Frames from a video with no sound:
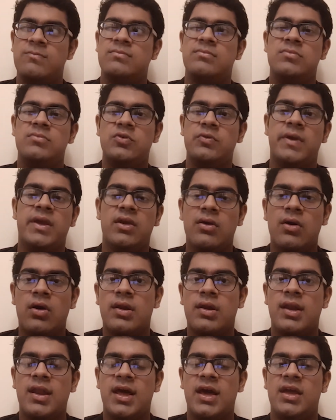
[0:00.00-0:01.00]
doing
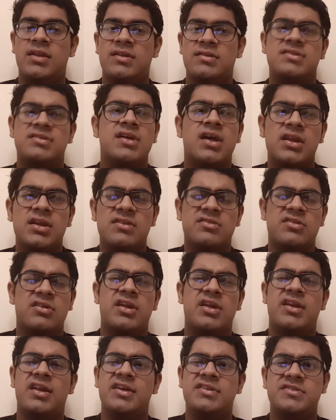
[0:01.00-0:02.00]
online studies,
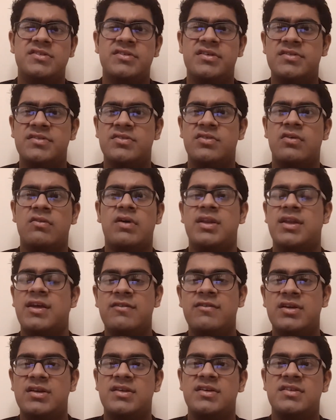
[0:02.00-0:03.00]
online lectures, or
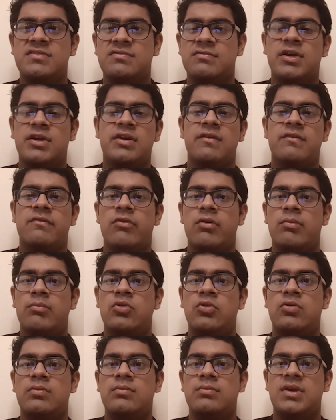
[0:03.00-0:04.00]
whatever it is, working from
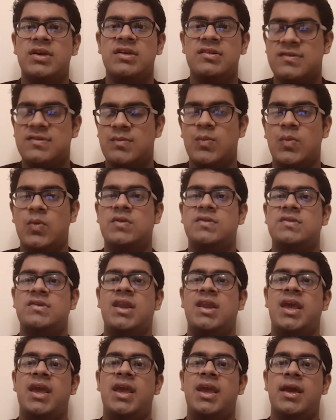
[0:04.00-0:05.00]
home. It's
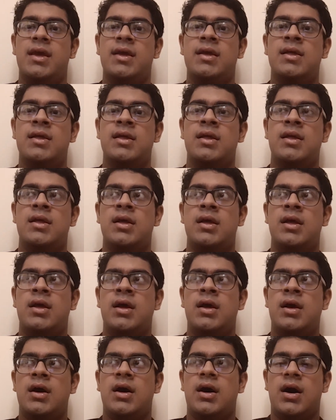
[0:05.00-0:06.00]
mostly
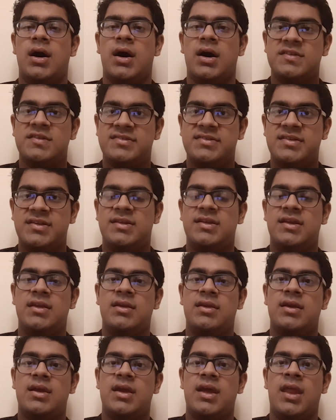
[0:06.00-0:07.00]

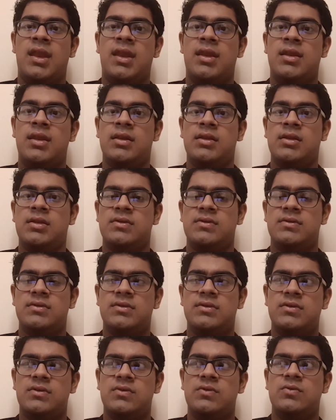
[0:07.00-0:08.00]
sitting, and
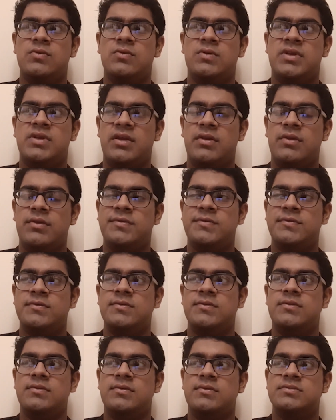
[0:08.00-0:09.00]
you tend
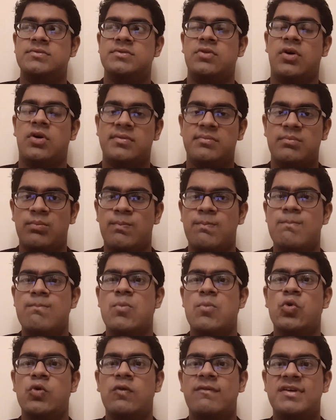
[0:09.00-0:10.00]
to not
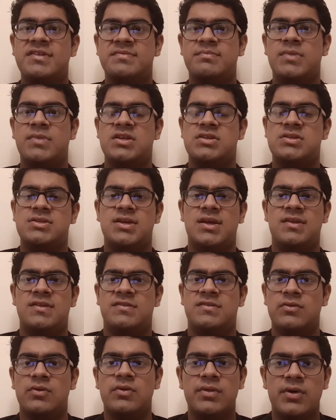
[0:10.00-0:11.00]
move as much, and
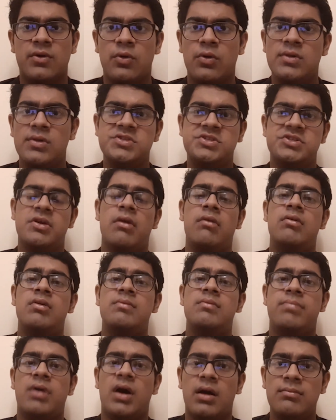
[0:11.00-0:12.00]
so the whole
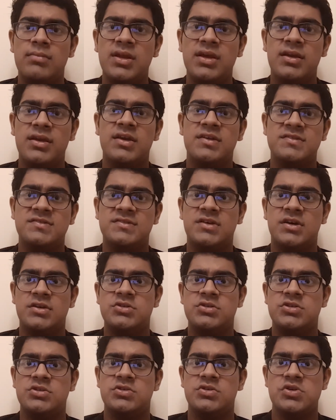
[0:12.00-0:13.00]
general public as
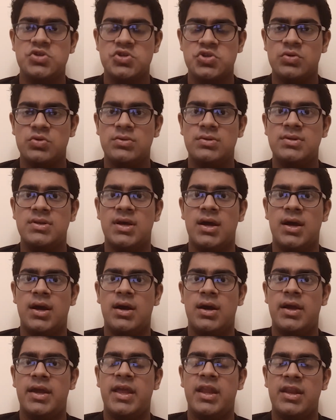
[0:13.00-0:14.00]
such should
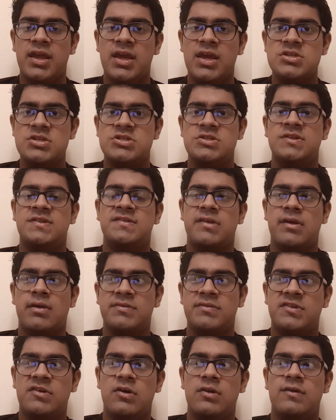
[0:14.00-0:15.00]
engage in
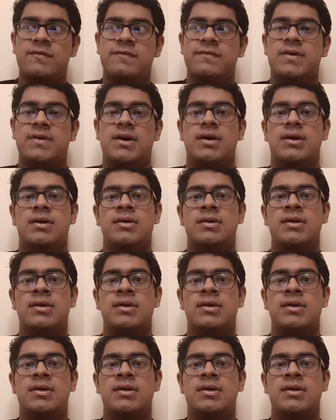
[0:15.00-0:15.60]
some sort of